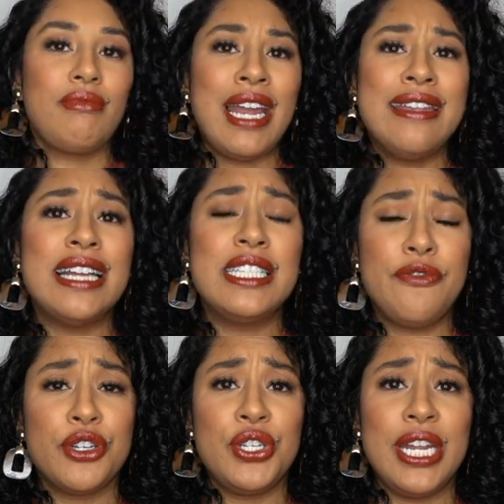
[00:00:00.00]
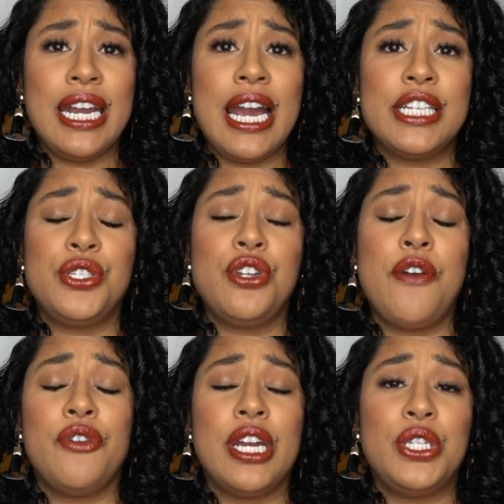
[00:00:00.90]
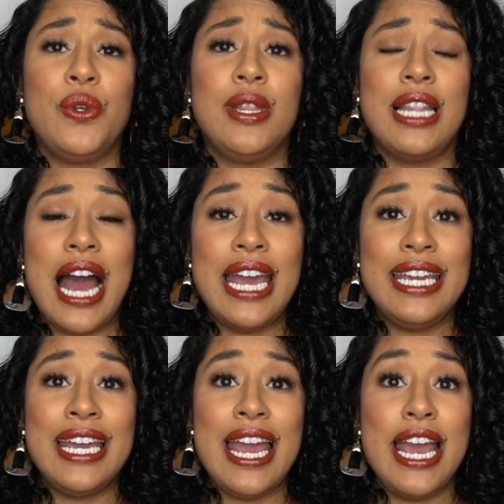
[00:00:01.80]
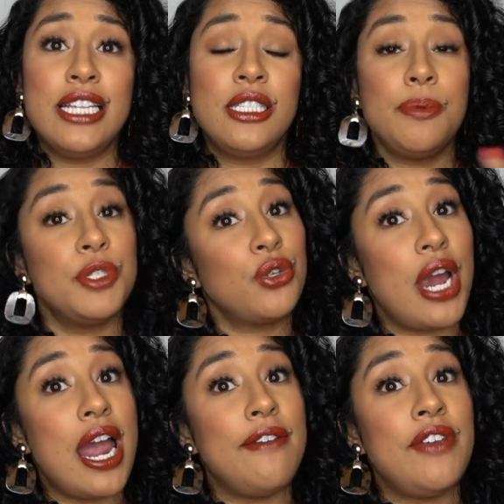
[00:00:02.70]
That's it for today, guys. Do not forget to like, and subscribe.